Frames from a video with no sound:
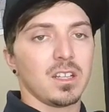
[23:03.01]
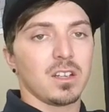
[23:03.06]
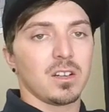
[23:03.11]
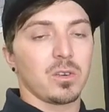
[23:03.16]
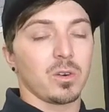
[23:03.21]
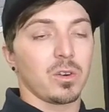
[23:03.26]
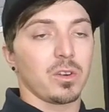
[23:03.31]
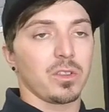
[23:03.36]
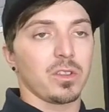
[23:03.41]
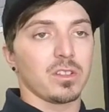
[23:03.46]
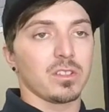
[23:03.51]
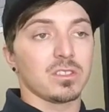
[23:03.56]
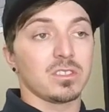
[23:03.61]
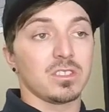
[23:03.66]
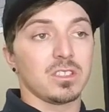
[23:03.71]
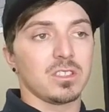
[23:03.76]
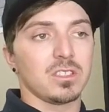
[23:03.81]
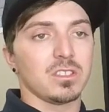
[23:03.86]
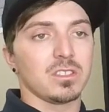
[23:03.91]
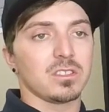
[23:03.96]
or the
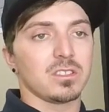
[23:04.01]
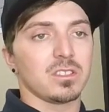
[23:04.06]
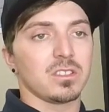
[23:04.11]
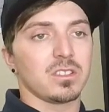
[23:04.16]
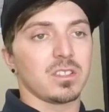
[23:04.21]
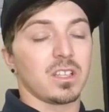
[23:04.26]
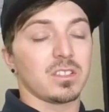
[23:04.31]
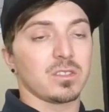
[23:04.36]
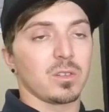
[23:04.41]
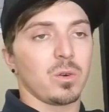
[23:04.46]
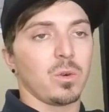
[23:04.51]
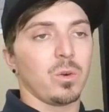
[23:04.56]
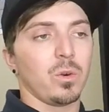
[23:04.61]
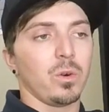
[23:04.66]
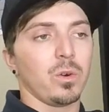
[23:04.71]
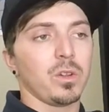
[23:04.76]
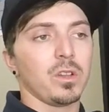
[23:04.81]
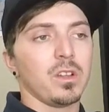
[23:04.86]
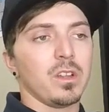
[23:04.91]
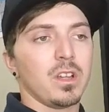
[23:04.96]
series as a
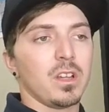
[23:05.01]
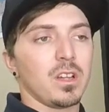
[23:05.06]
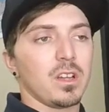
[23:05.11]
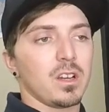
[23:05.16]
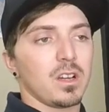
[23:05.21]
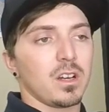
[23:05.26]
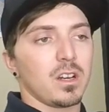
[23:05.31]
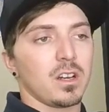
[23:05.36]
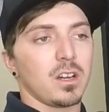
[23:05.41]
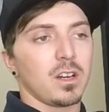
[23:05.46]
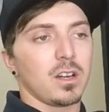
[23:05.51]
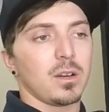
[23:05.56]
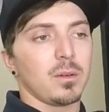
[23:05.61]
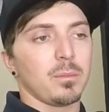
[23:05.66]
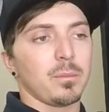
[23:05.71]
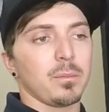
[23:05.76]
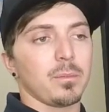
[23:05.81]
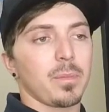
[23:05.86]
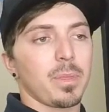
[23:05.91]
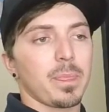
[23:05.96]
whole.
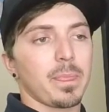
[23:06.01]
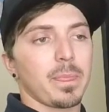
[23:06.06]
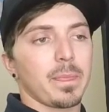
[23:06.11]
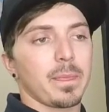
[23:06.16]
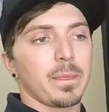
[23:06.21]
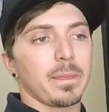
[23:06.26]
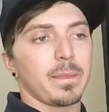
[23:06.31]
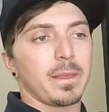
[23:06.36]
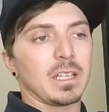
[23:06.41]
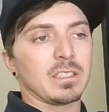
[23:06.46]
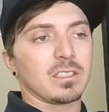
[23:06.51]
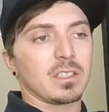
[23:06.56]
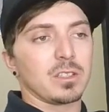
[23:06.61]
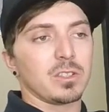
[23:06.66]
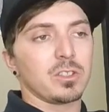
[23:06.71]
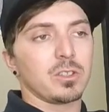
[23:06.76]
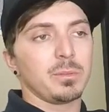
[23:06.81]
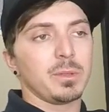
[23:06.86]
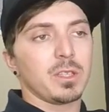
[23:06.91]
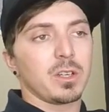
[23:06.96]
It's a
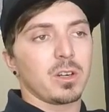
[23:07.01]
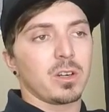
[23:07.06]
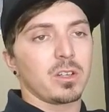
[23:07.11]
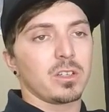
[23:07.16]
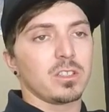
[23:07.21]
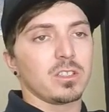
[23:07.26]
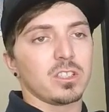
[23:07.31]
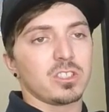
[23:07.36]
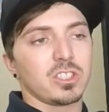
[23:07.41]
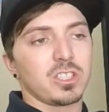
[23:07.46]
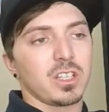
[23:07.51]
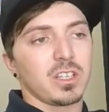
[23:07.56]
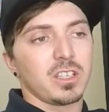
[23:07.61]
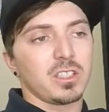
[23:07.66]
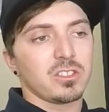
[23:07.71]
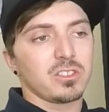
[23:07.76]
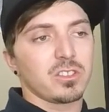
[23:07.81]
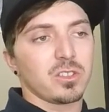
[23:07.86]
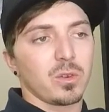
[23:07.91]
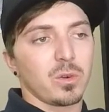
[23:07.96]
little bit harder to
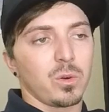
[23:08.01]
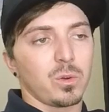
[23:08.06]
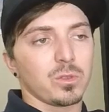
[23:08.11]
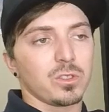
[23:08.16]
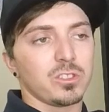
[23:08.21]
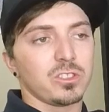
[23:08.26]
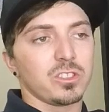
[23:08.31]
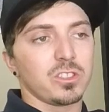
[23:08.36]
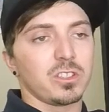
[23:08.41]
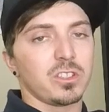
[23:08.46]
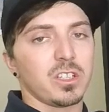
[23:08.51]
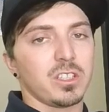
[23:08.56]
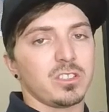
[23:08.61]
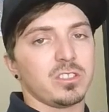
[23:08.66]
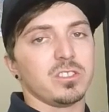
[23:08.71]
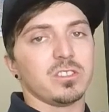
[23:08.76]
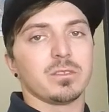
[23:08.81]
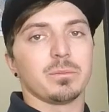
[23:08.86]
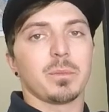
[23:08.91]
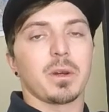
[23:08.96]
change the older
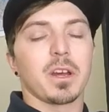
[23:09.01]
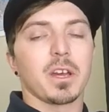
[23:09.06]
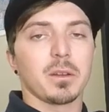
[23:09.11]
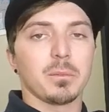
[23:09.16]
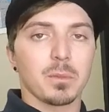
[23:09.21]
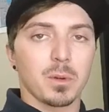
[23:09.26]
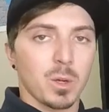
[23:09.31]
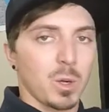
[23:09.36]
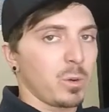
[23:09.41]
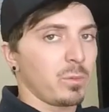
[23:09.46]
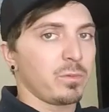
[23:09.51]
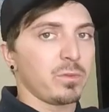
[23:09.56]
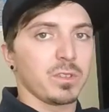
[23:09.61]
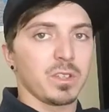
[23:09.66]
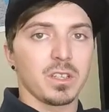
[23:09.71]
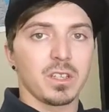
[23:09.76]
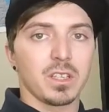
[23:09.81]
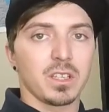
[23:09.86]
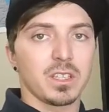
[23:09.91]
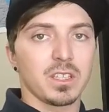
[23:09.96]
generation's mind, but hopefully
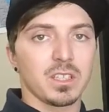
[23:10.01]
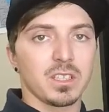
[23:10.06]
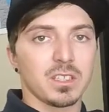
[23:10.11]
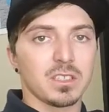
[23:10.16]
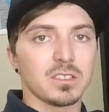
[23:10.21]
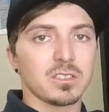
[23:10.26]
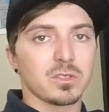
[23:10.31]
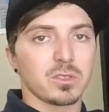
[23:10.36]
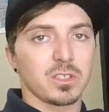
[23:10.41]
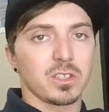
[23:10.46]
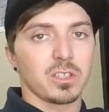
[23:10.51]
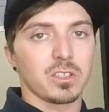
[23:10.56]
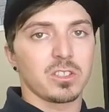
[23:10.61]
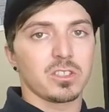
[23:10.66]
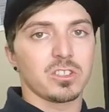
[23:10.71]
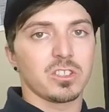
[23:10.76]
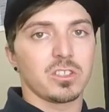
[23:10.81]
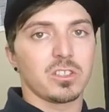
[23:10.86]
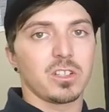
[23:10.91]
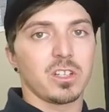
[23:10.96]
any kids or younger
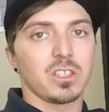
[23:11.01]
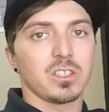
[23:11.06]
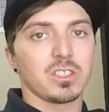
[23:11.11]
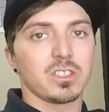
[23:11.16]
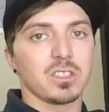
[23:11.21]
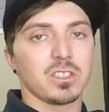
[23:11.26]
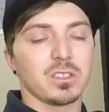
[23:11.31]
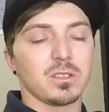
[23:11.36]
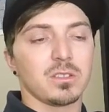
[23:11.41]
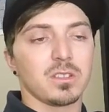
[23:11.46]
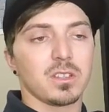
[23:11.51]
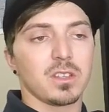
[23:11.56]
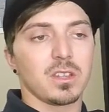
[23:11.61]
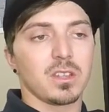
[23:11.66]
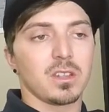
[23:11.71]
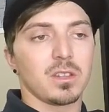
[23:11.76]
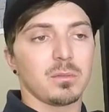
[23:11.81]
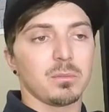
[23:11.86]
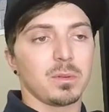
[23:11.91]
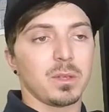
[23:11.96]
generation
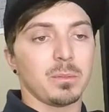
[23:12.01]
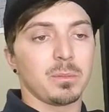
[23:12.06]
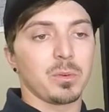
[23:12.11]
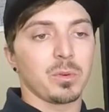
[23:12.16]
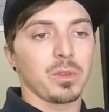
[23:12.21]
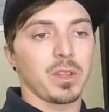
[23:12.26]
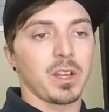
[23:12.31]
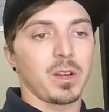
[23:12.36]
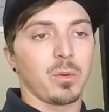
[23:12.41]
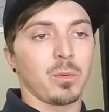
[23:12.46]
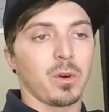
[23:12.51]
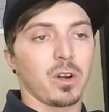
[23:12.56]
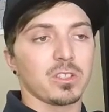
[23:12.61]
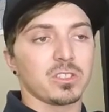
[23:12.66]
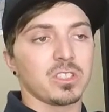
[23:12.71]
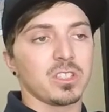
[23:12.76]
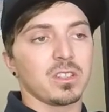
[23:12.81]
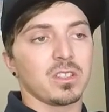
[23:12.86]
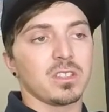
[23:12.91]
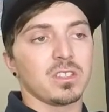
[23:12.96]
people that are
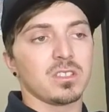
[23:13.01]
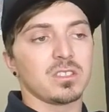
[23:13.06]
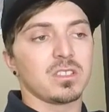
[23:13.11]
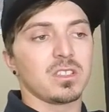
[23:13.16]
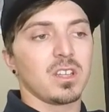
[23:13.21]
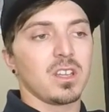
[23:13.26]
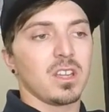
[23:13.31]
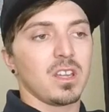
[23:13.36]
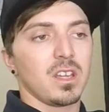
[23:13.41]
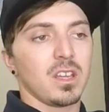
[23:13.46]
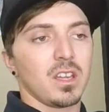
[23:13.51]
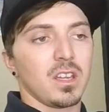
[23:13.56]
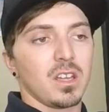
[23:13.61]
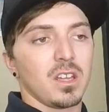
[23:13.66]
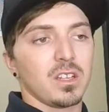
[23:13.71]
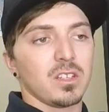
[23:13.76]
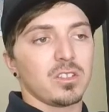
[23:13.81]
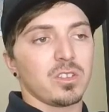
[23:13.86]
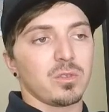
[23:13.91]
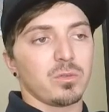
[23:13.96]
watching this
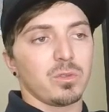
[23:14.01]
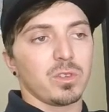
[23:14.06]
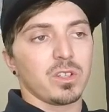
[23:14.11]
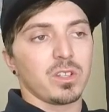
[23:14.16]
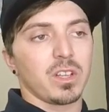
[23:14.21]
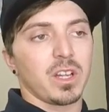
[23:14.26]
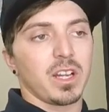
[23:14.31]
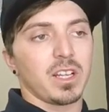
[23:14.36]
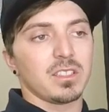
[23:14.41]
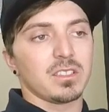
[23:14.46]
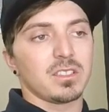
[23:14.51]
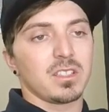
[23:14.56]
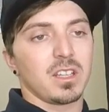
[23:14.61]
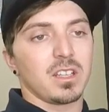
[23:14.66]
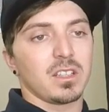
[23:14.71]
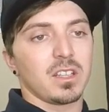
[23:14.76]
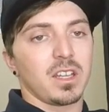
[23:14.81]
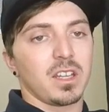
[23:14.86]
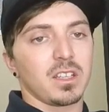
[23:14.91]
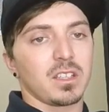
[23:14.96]
to realize
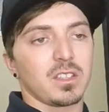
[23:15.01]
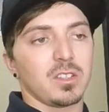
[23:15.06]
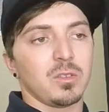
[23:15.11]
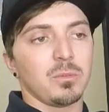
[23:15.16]
that like